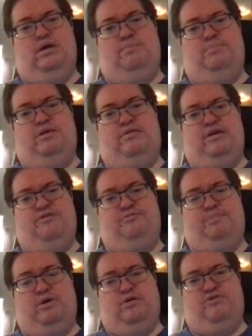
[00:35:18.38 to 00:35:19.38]
beta is
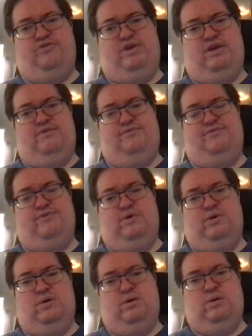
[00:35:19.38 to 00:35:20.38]
sparse if
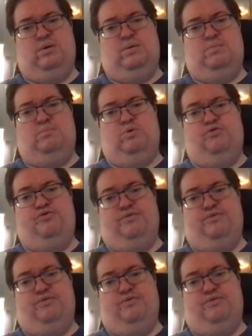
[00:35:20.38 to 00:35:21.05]
most